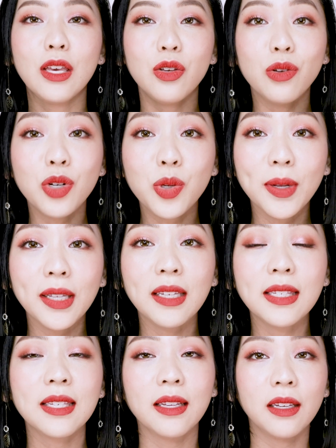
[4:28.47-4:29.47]

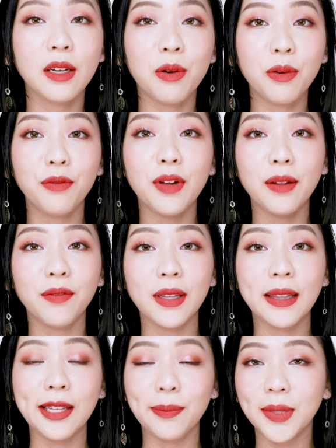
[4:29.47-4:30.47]
Usually, silicone
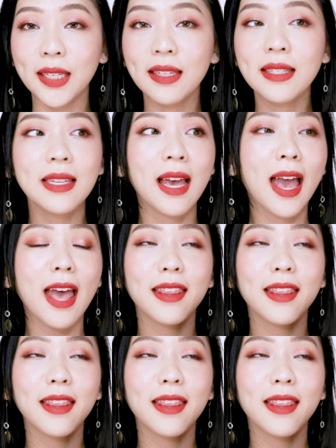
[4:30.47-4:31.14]
velvet lip tints,